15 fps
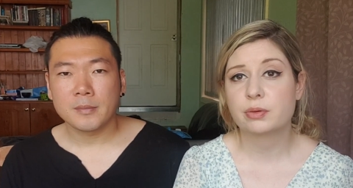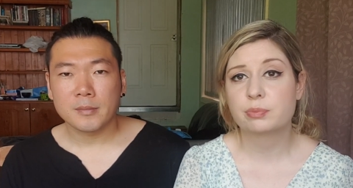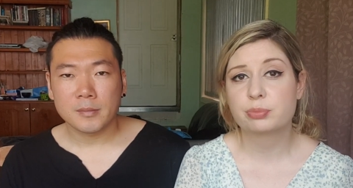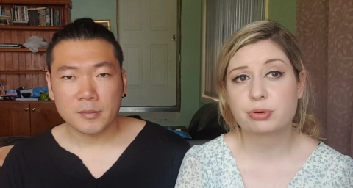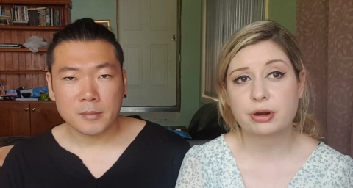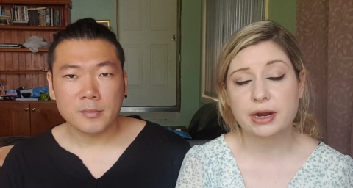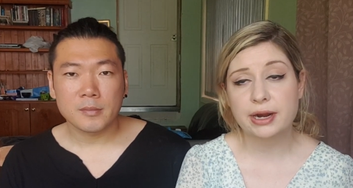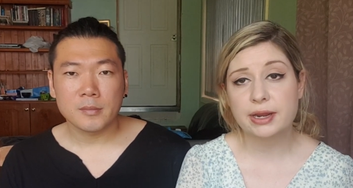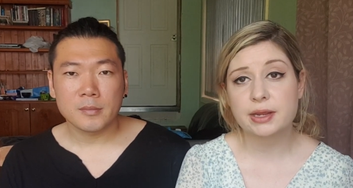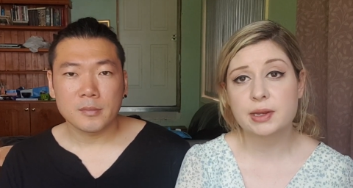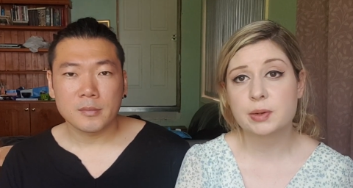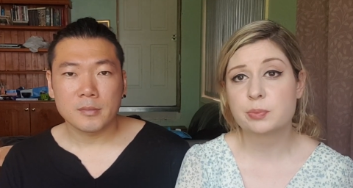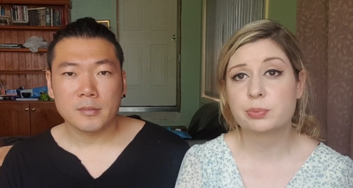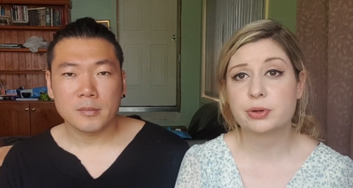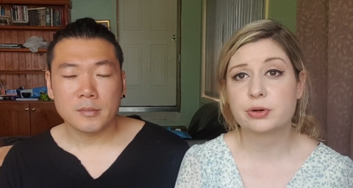Speaker 1: Pray,
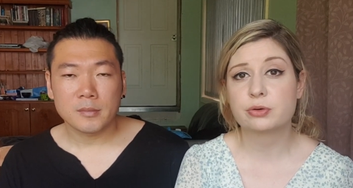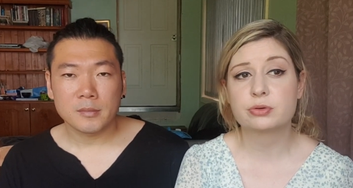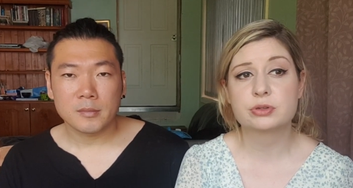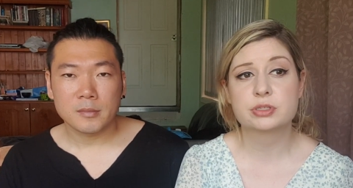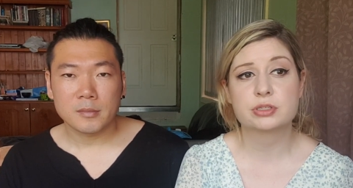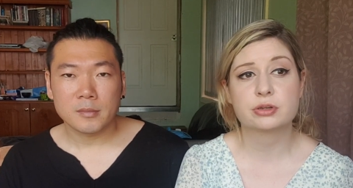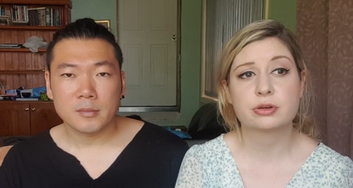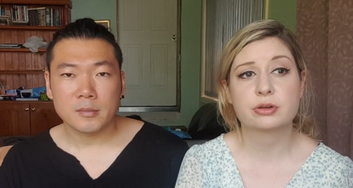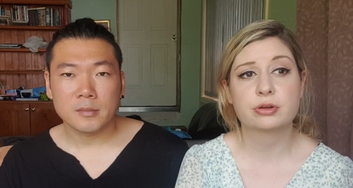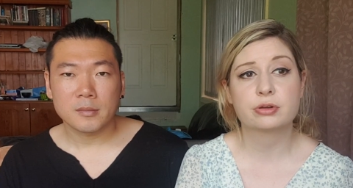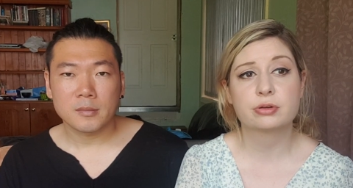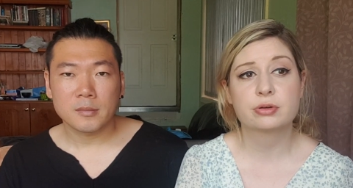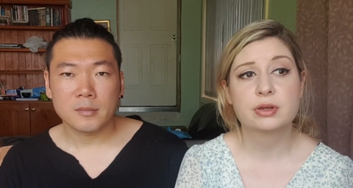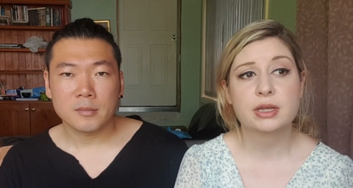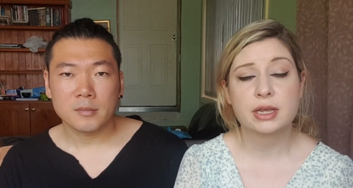but
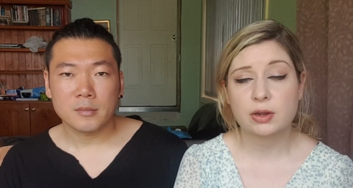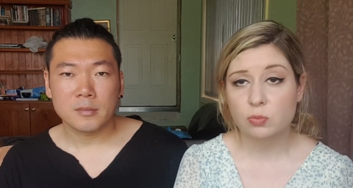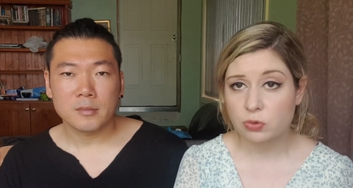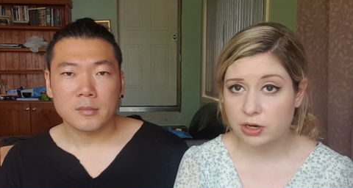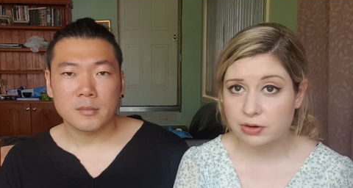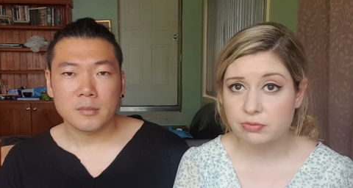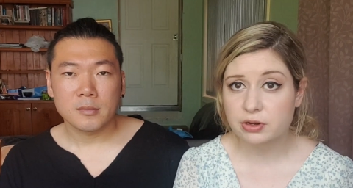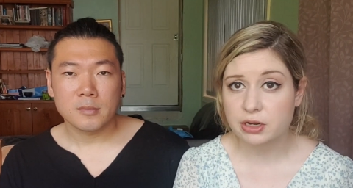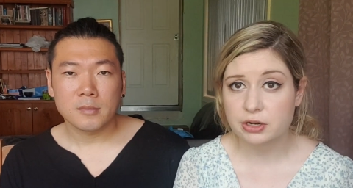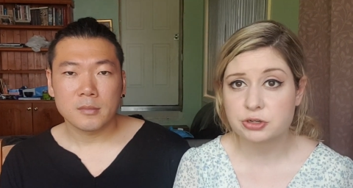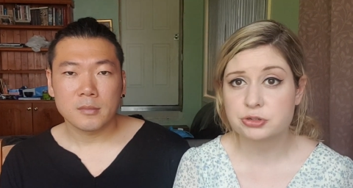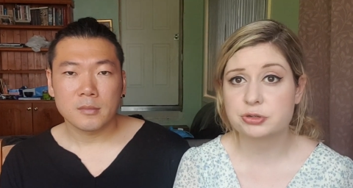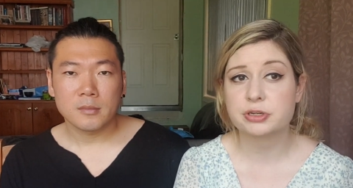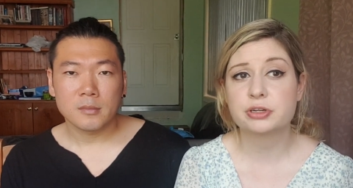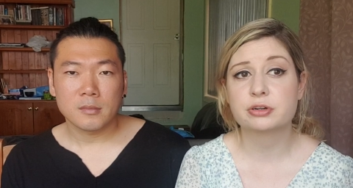also whatever
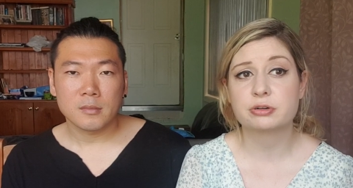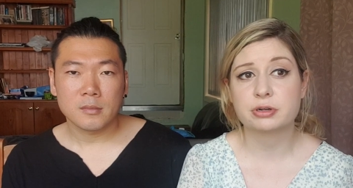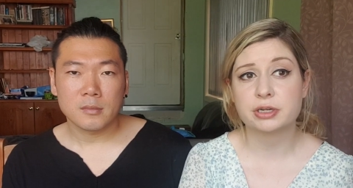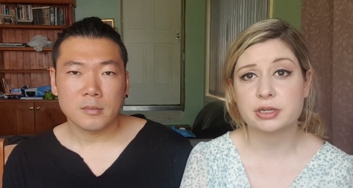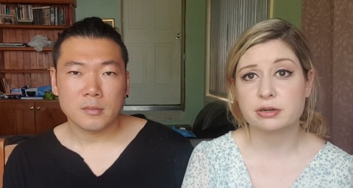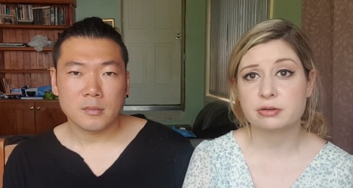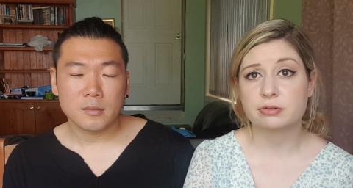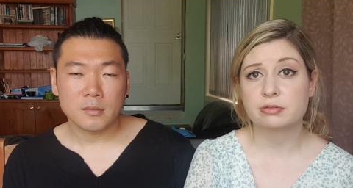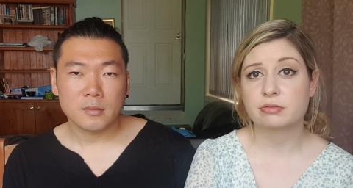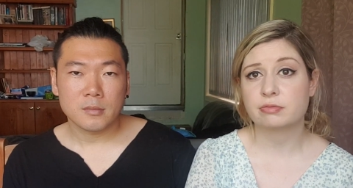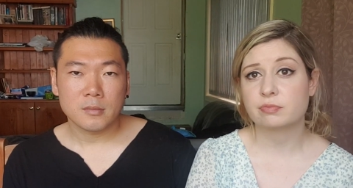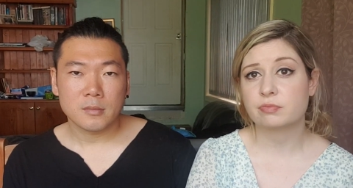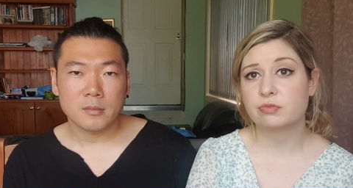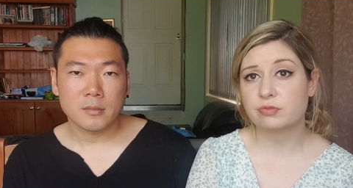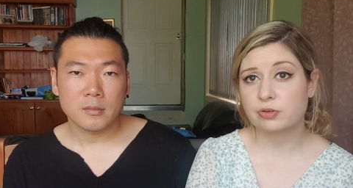country you're in,
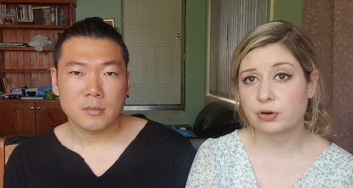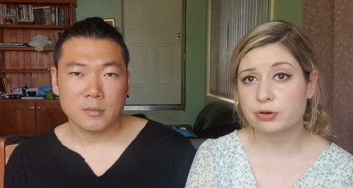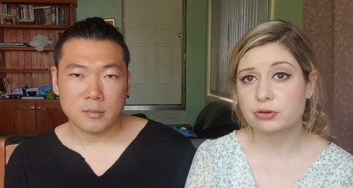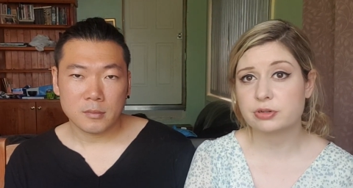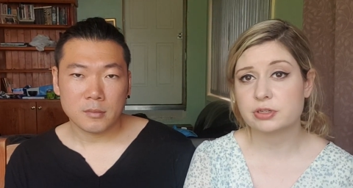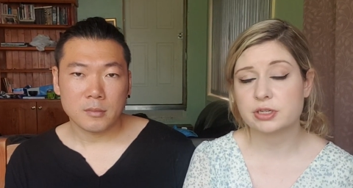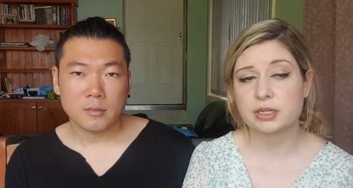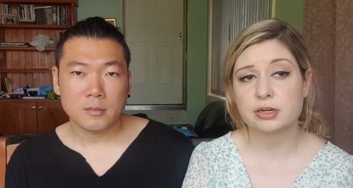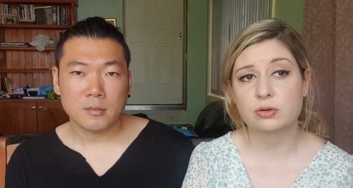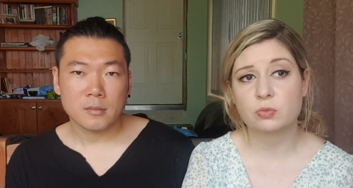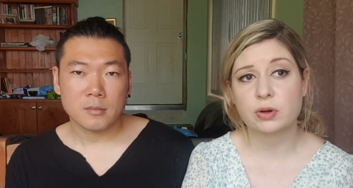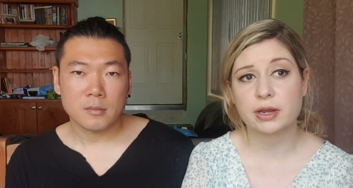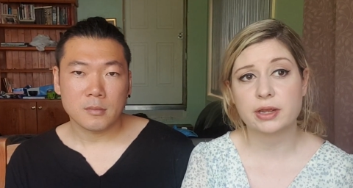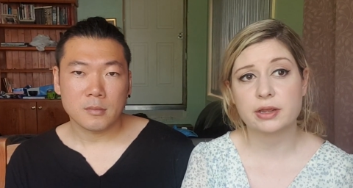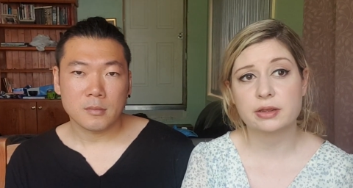vote in a
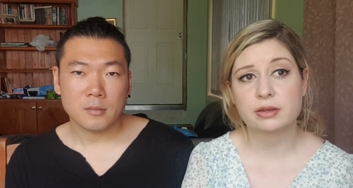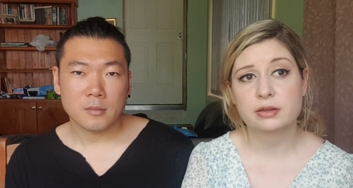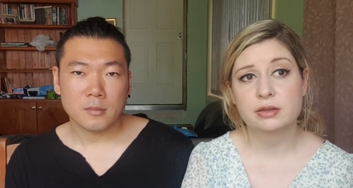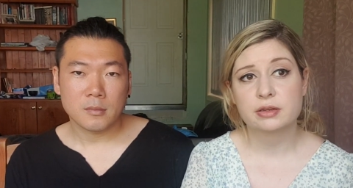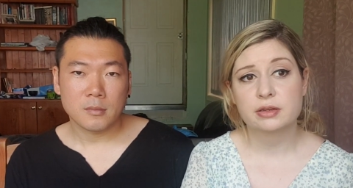way